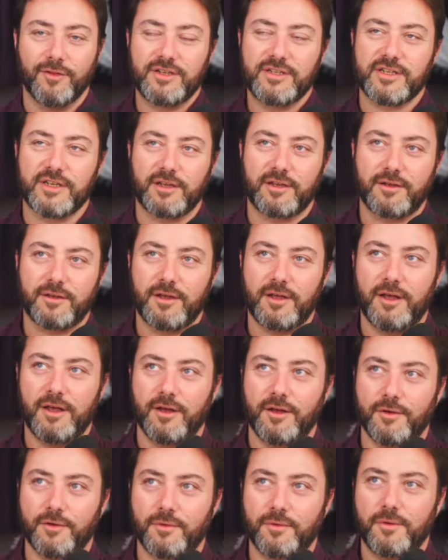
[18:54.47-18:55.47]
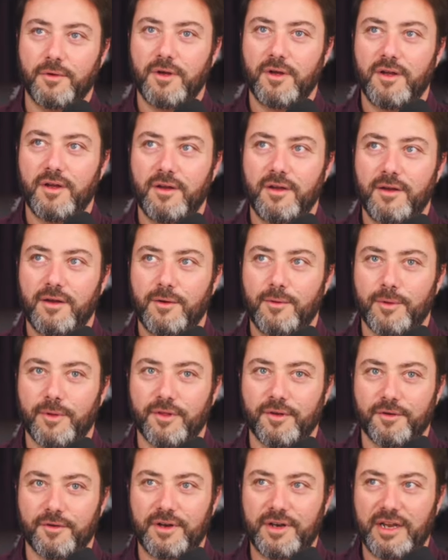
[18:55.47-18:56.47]
It's like, oh, well,
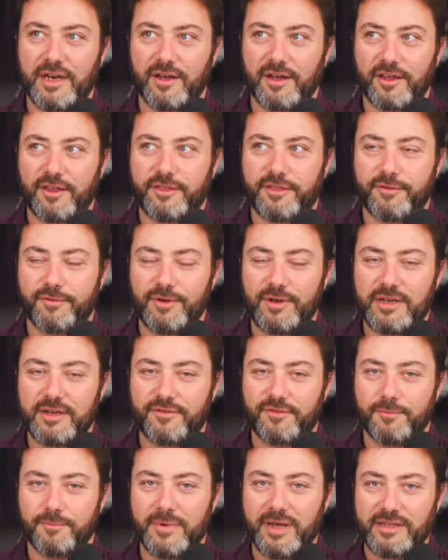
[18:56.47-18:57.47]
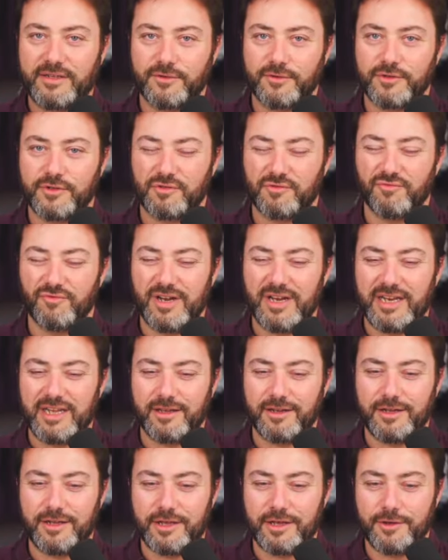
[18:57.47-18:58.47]
there are only like 3 different metals you're really
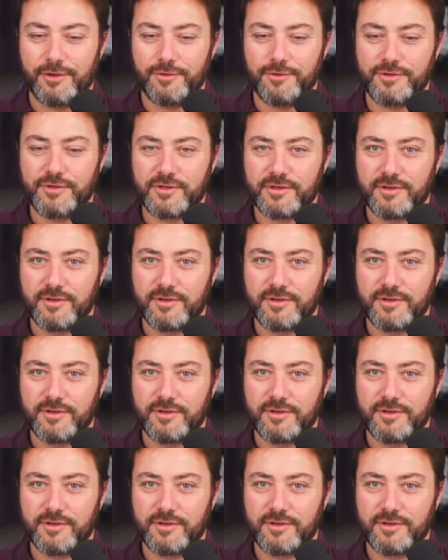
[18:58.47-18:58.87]
going to use.